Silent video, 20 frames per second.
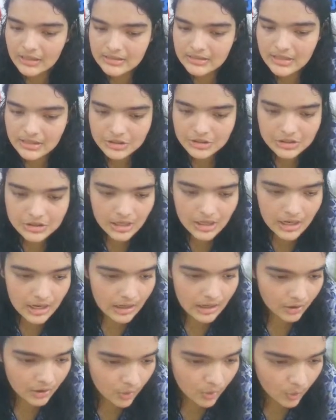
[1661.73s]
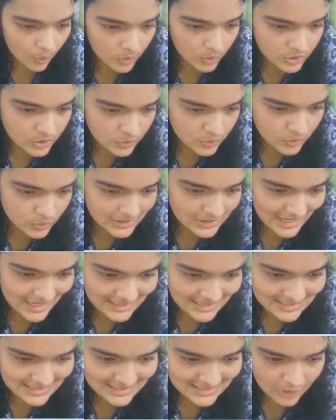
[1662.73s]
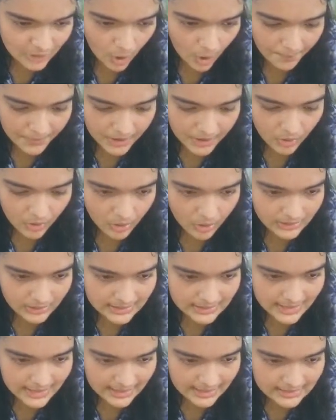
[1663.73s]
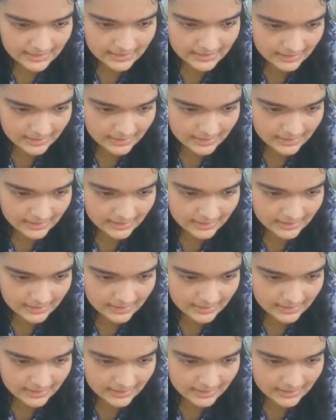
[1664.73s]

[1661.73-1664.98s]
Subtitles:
Let's just go to text, copy all the text,